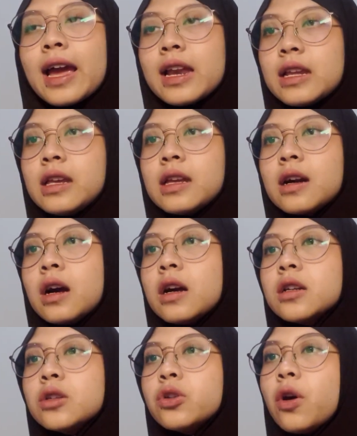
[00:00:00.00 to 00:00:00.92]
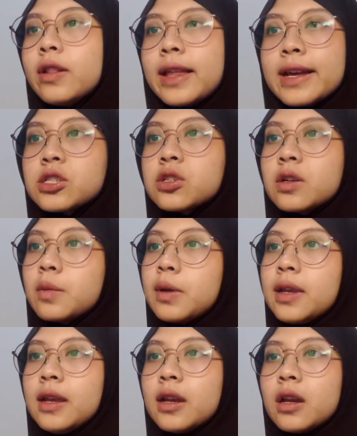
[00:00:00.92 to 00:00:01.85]
idea. Don't lecture me.
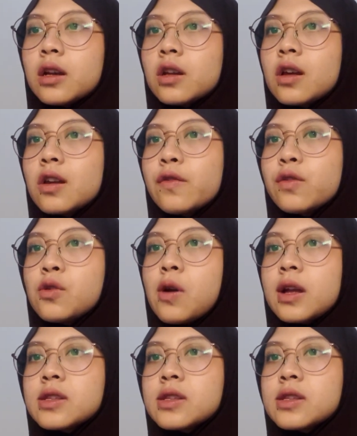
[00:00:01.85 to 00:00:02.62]
None of you